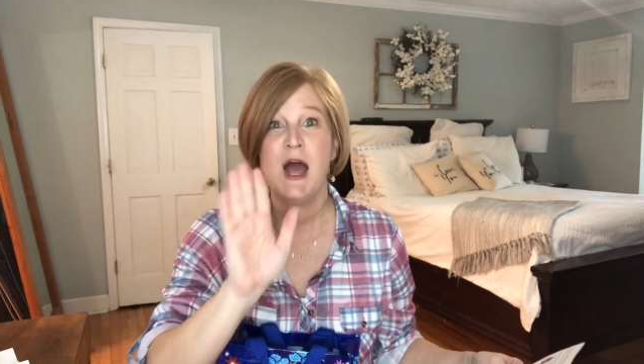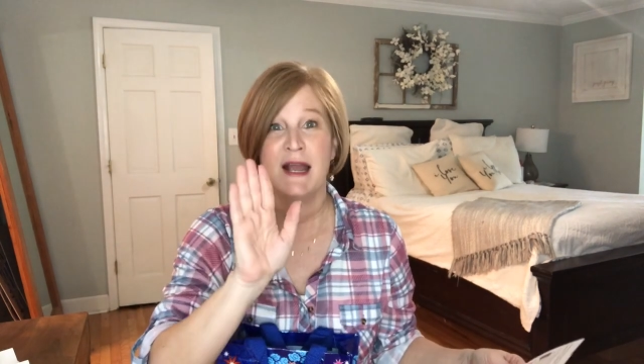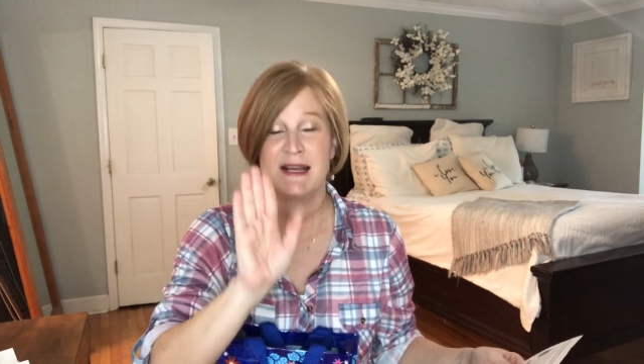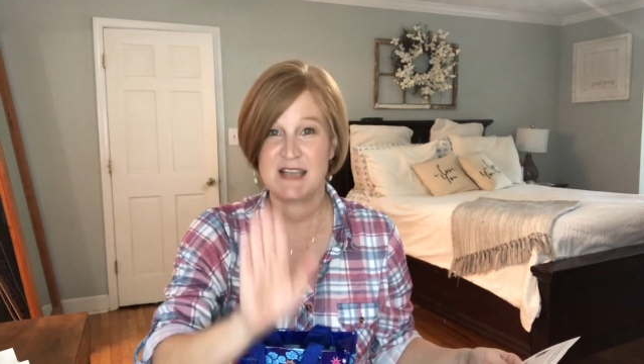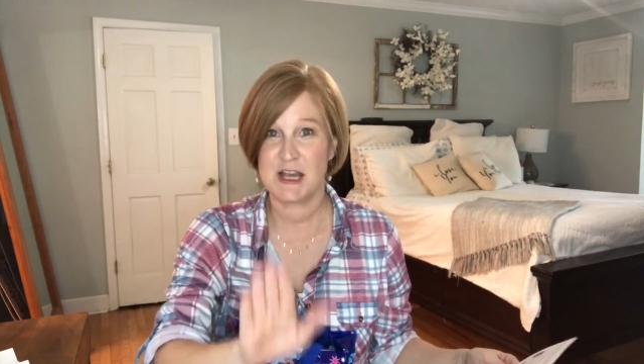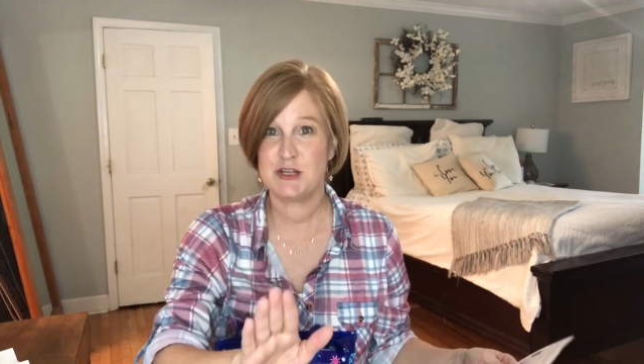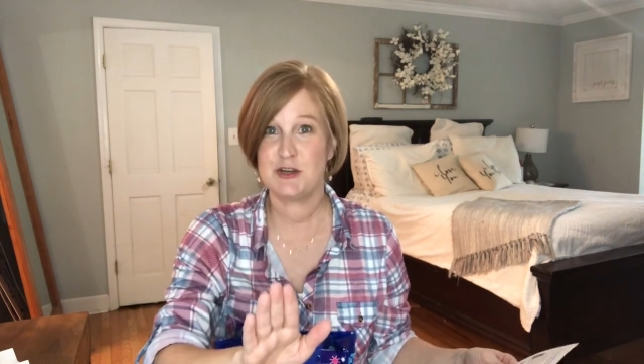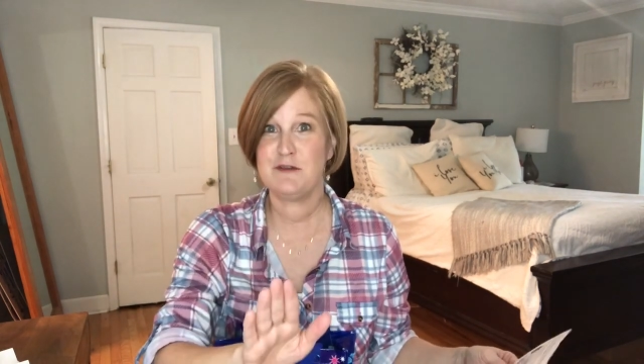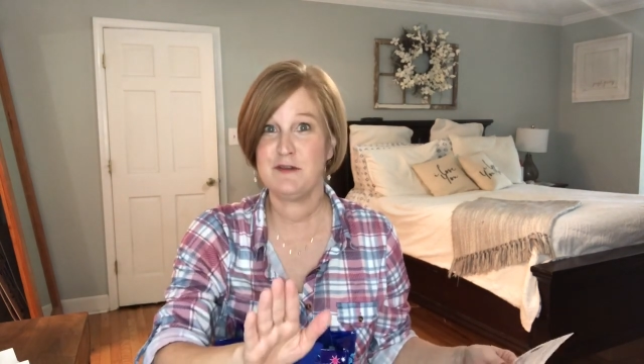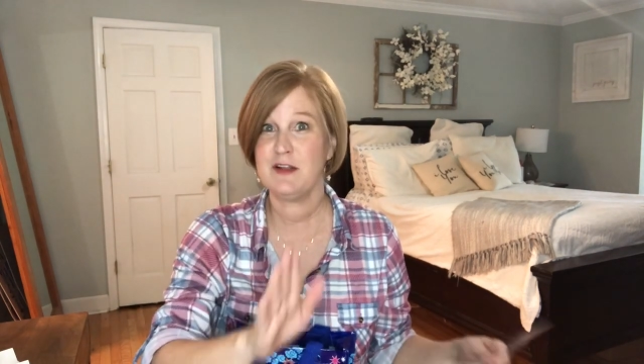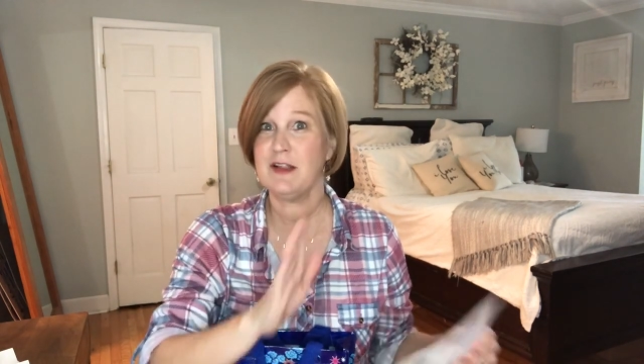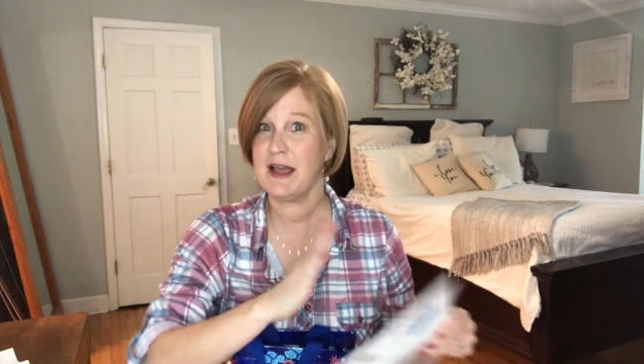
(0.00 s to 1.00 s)
Because I do
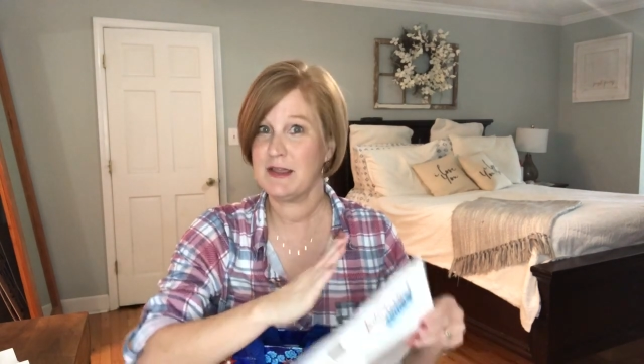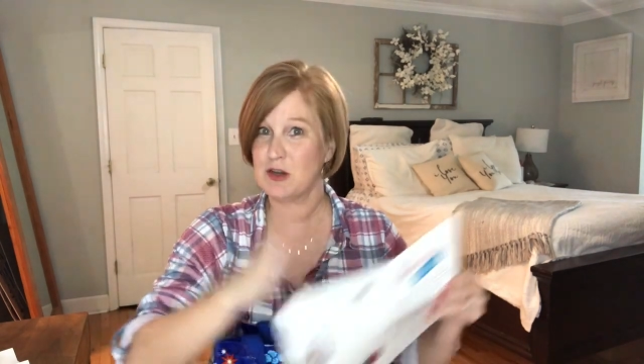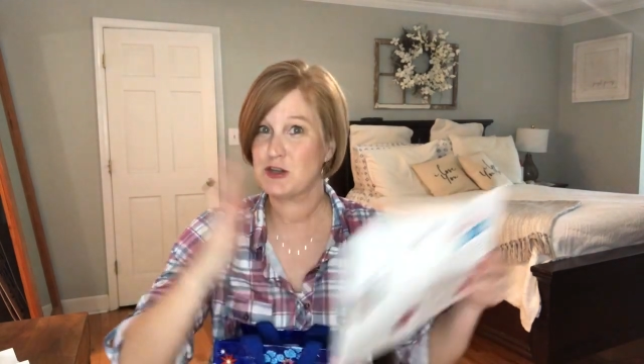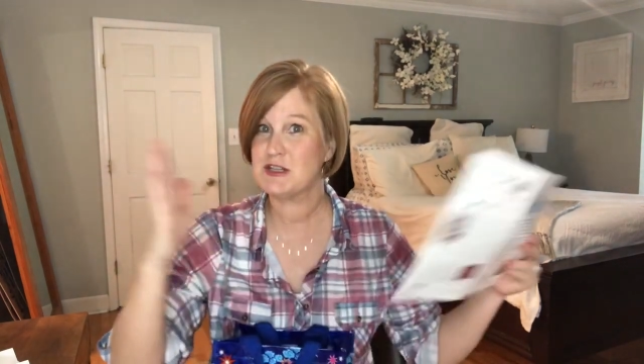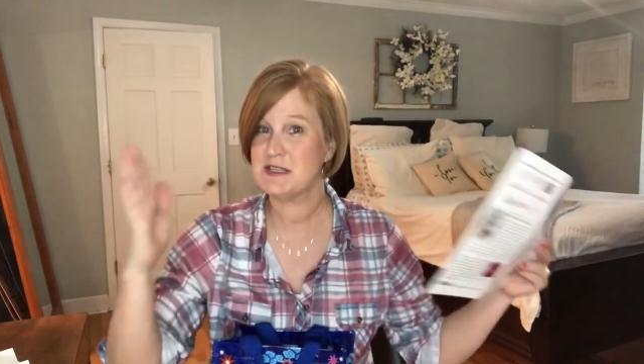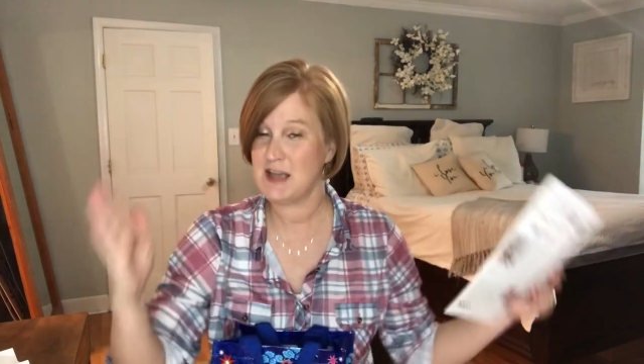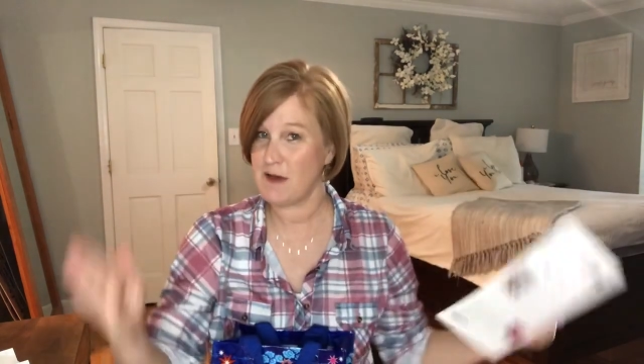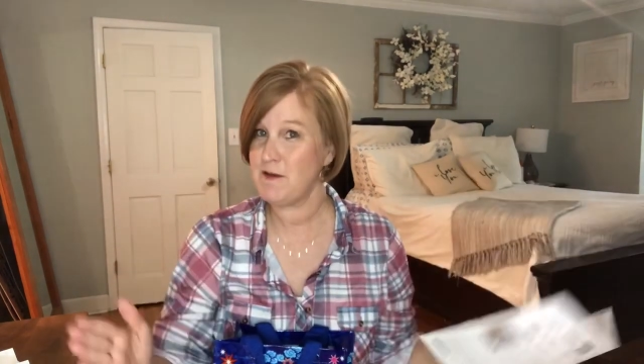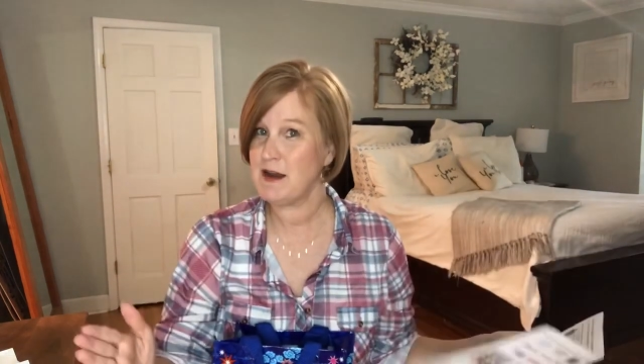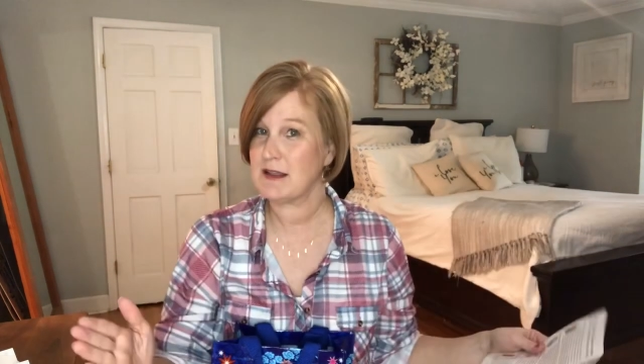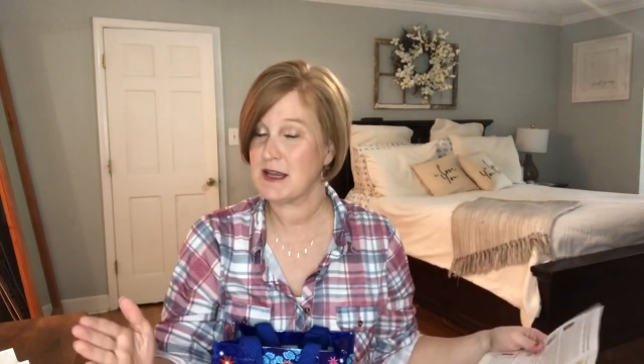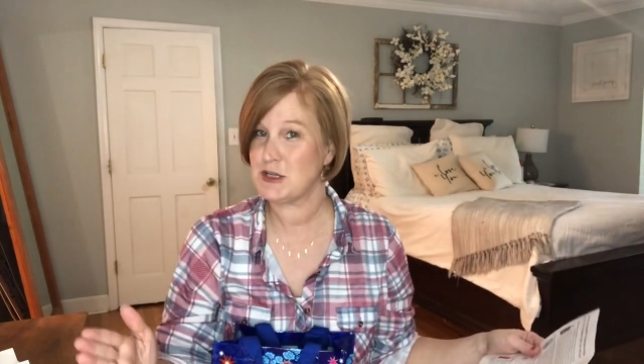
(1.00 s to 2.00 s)
feel like there's
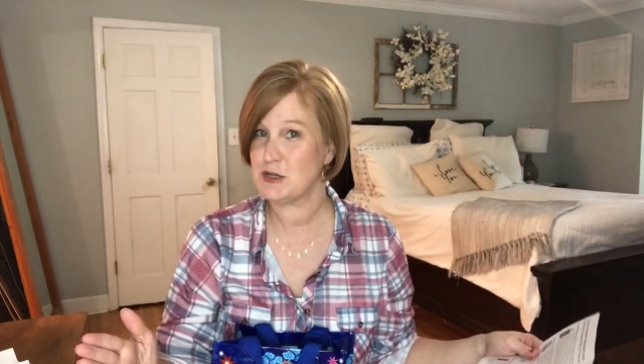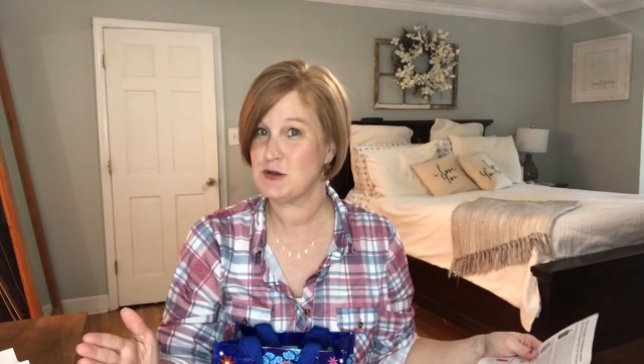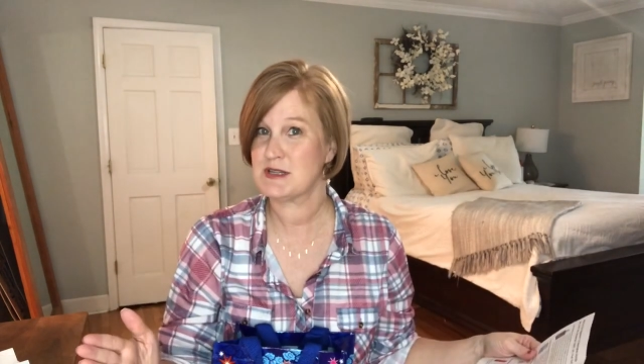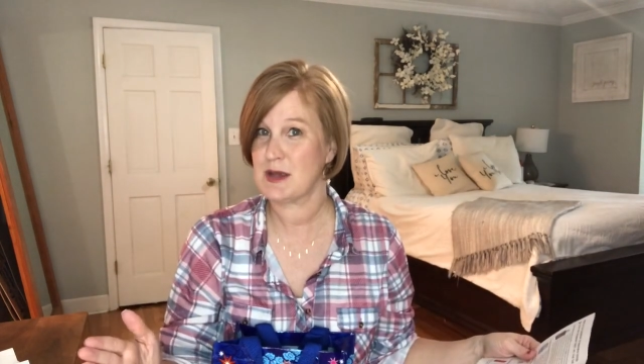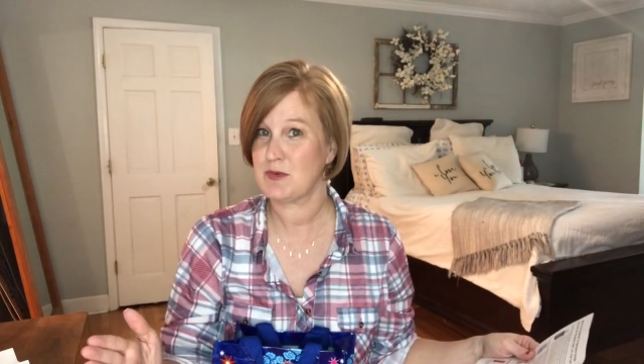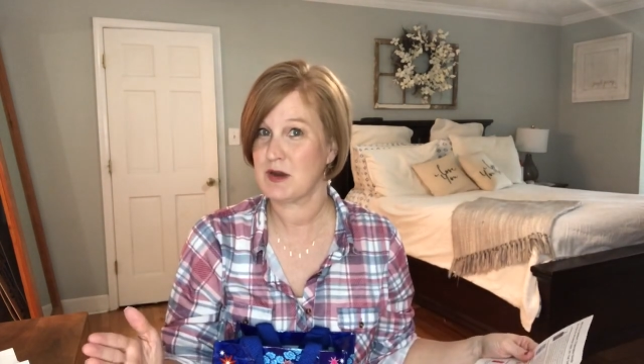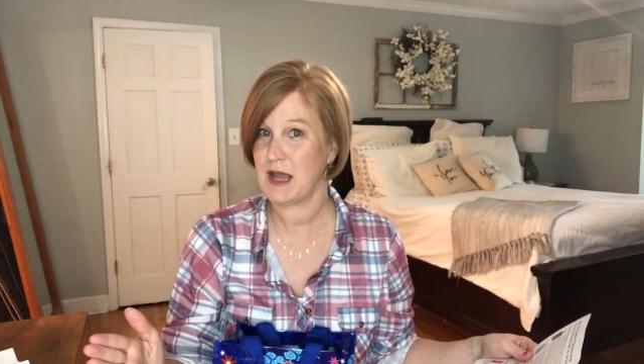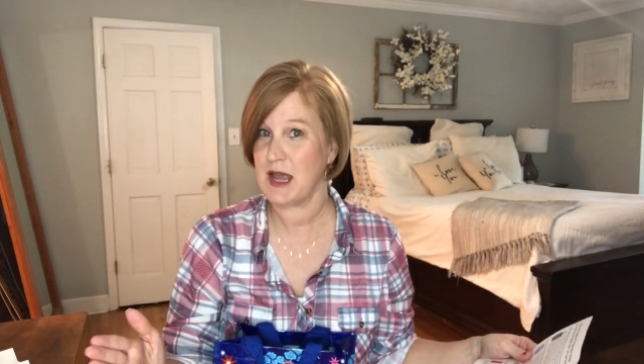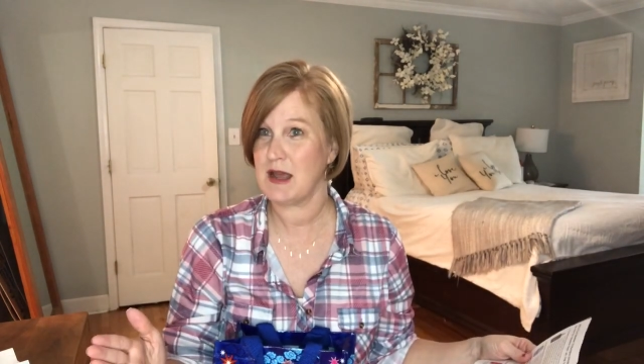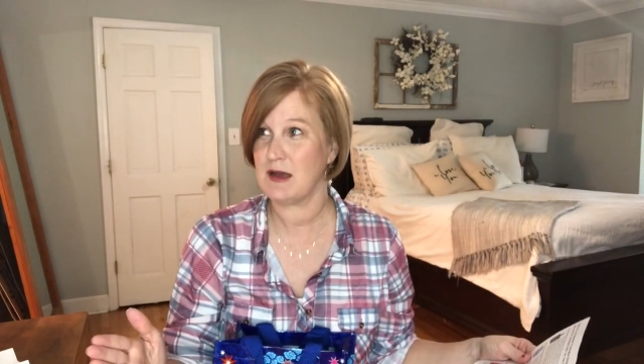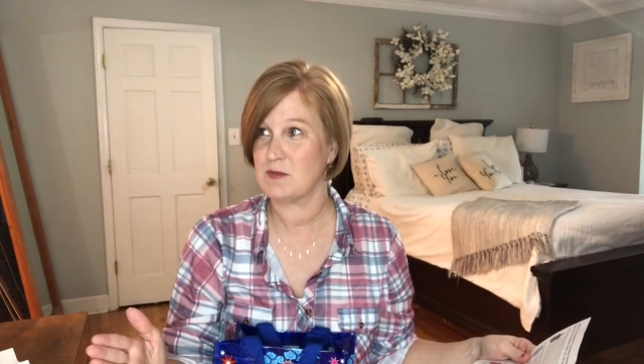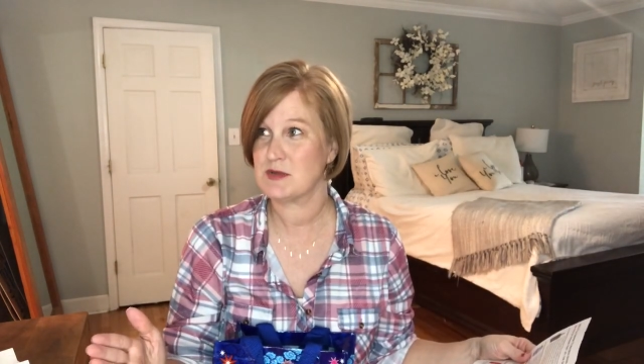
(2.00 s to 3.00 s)
definitely two separate
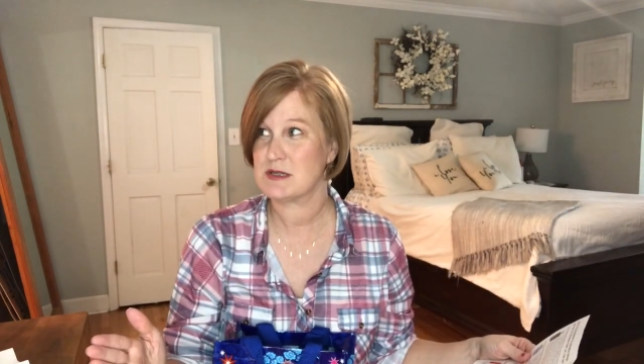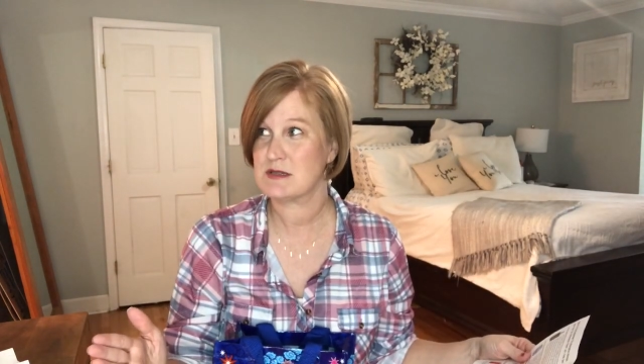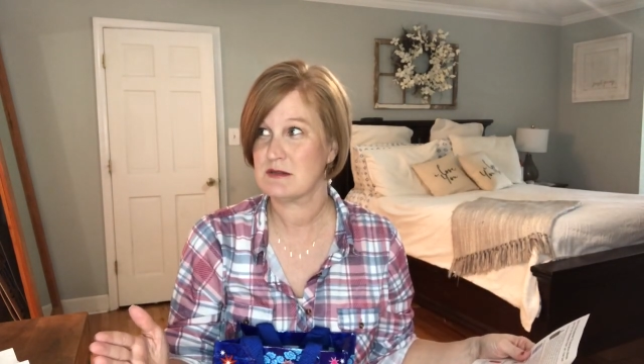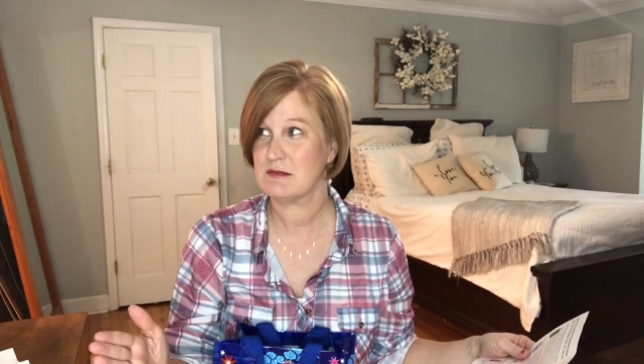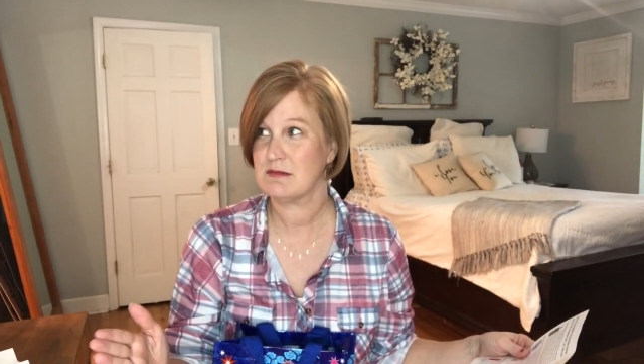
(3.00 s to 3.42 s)
camps.